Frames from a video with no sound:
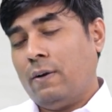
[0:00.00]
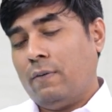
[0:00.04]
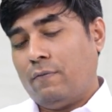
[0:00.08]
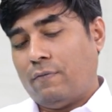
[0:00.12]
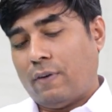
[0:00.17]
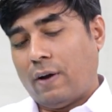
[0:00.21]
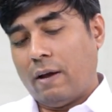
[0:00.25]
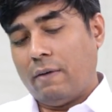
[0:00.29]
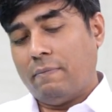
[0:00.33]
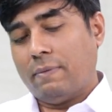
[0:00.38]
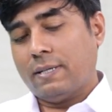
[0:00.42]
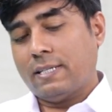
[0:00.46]

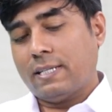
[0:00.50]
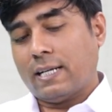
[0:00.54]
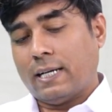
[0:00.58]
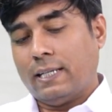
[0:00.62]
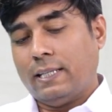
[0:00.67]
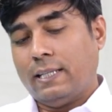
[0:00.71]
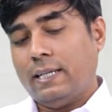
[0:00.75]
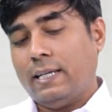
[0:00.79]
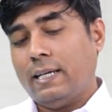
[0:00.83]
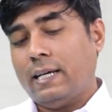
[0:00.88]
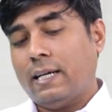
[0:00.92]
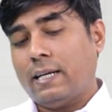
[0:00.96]
Fibers are
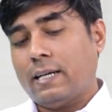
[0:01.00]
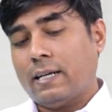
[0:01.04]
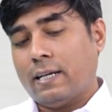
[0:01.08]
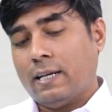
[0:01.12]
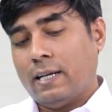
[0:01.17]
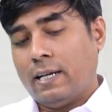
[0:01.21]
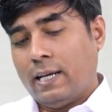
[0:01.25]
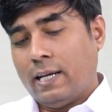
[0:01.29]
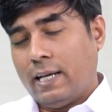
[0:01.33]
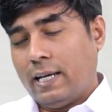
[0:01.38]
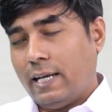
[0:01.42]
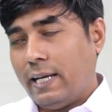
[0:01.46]
there
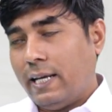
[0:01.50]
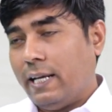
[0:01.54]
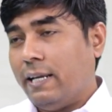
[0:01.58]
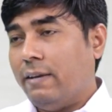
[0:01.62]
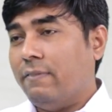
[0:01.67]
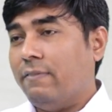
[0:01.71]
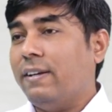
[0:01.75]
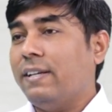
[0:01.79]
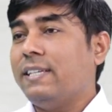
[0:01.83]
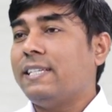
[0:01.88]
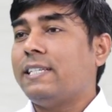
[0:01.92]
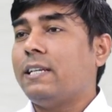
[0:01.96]

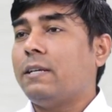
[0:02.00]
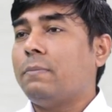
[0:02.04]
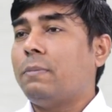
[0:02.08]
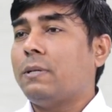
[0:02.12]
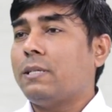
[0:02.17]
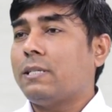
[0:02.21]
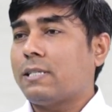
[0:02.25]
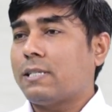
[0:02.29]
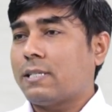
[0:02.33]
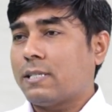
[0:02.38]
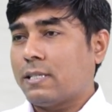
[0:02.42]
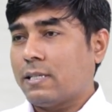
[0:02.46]
in
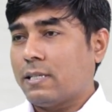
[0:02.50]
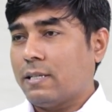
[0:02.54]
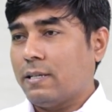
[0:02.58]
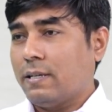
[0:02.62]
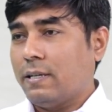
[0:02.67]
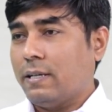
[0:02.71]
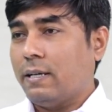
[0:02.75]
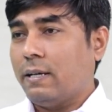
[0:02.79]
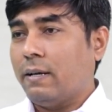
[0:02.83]
vegetables,